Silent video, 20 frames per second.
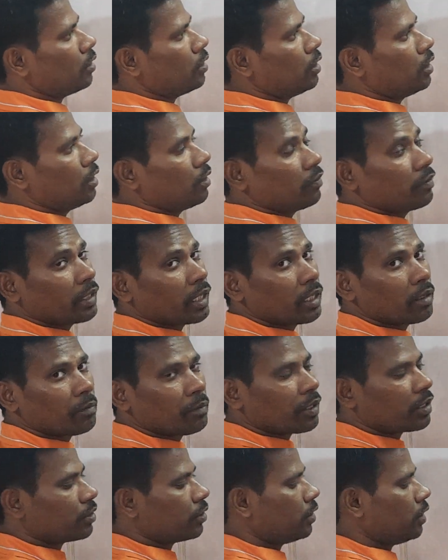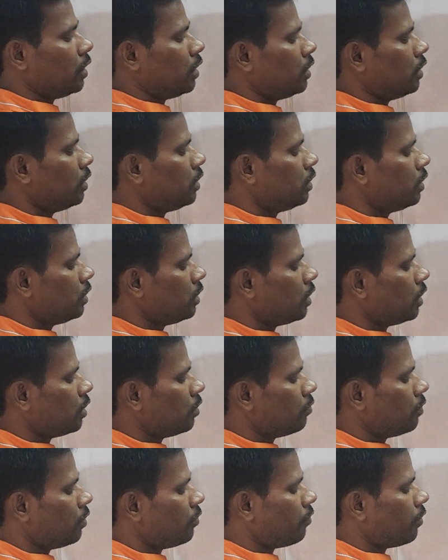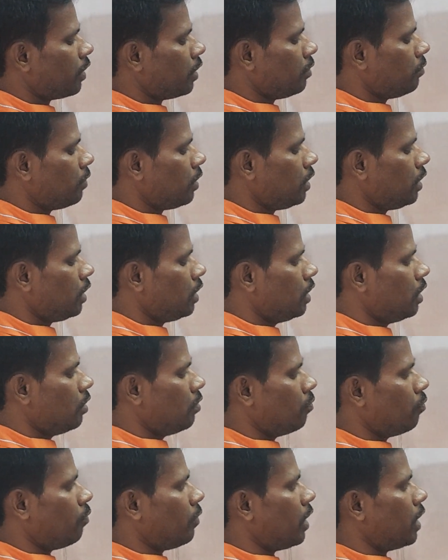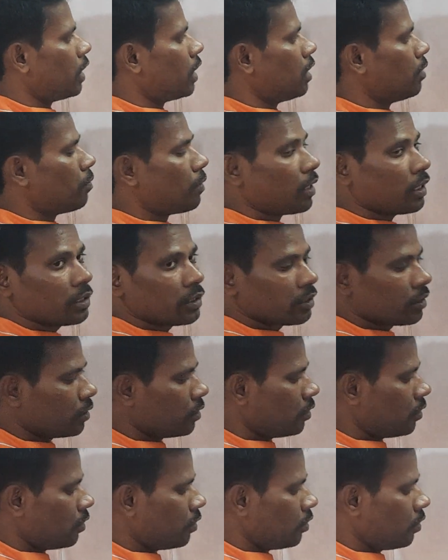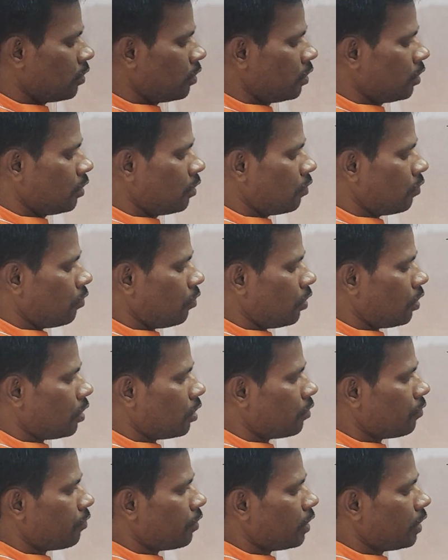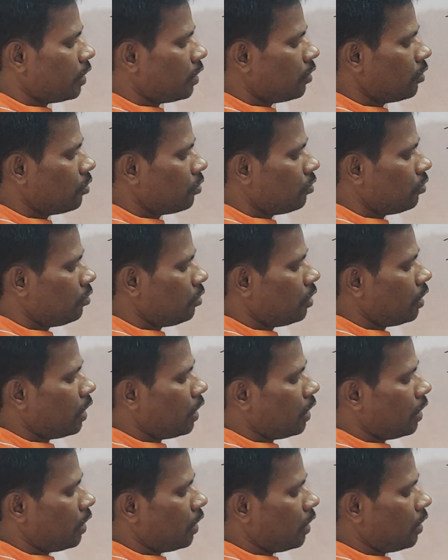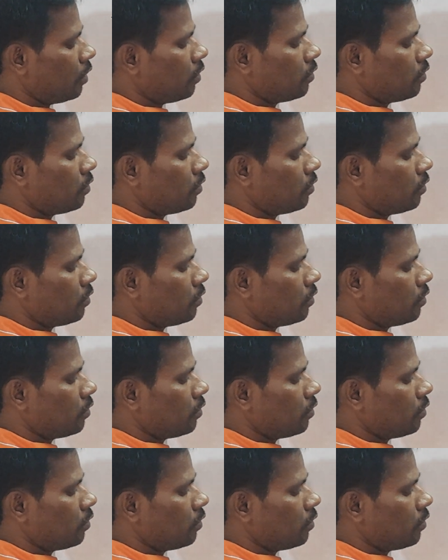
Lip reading: Dividend per share, this is nothing but 5 by market price, 105 into 100.